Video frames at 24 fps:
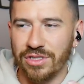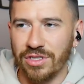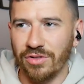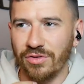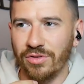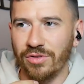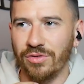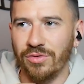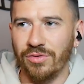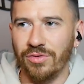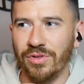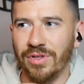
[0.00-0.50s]

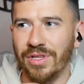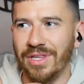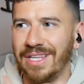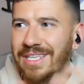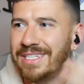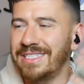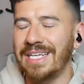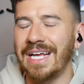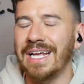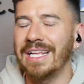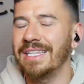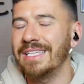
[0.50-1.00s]
So
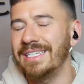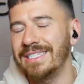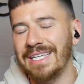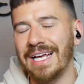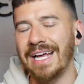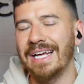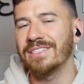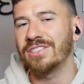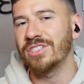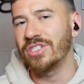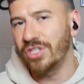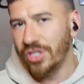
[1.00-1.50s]
this at least
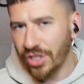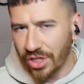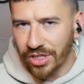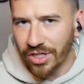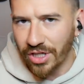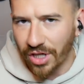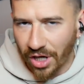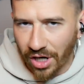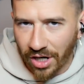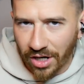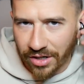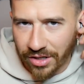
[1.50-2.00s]
has
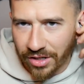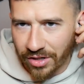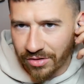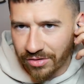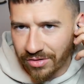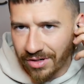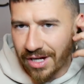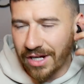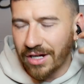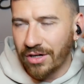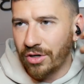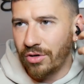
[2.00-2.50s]
good audio,
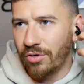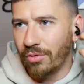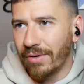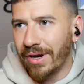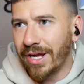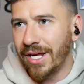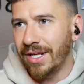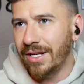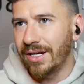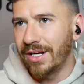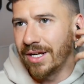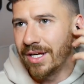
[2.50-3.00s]
not
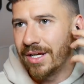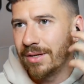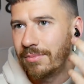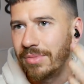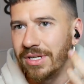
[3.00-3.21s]
great,